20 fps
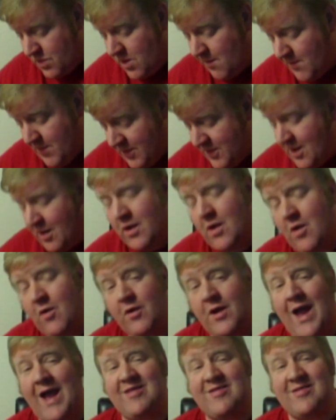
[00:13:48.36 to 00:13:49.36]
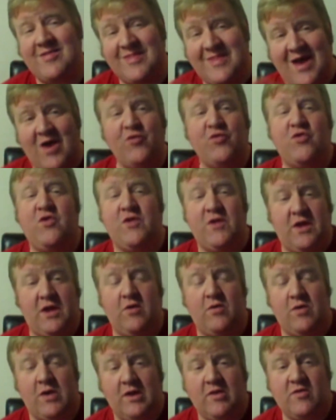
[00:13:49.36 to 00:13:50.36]
there you go, guys. Those are the
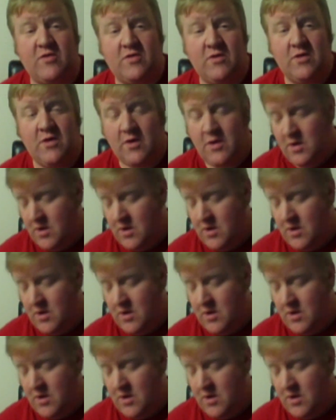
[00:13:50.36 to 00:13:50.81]
units.